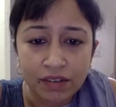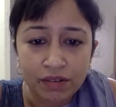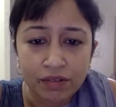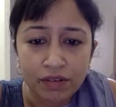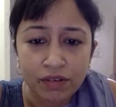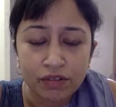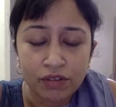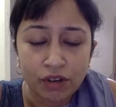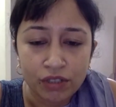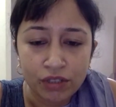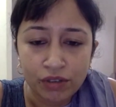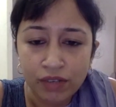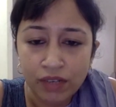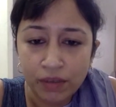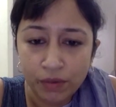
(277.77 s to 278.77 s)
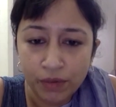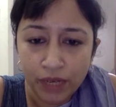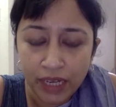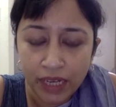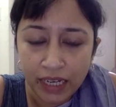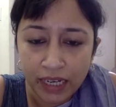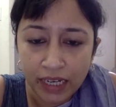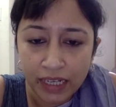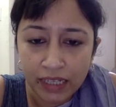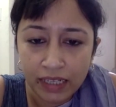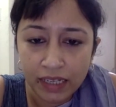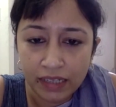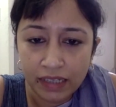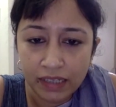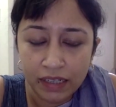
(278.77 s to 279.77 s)
Not only
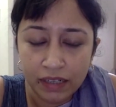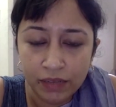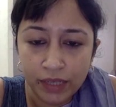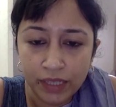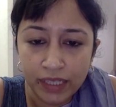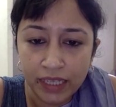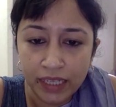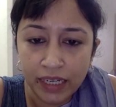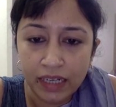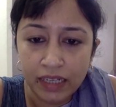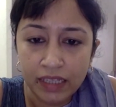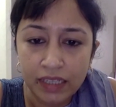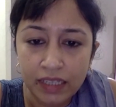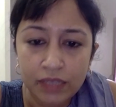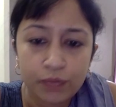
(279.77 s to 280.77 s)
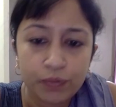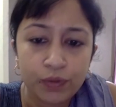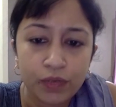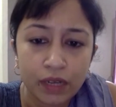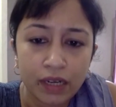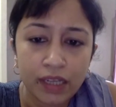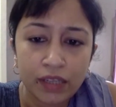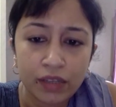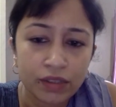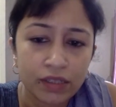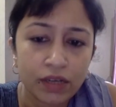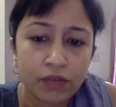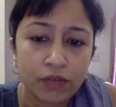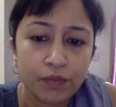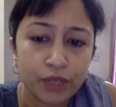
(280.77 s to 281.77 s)
do I think are these poorly thought
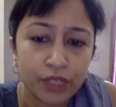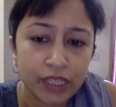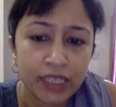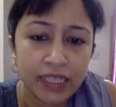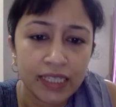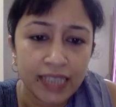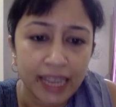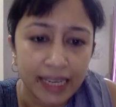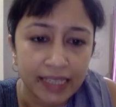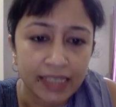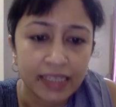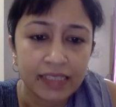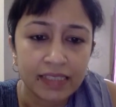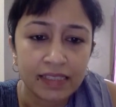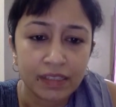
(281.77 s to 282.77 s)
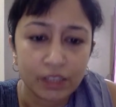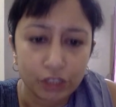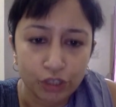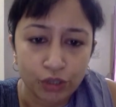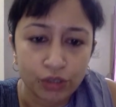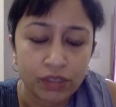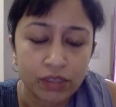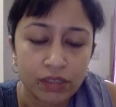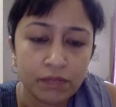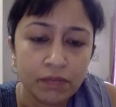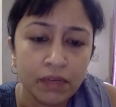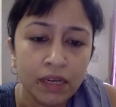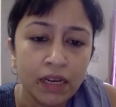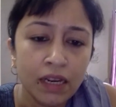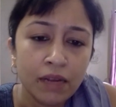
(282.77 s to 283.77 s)
out political tactics in the short
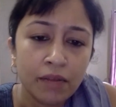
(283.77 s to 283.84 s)
term,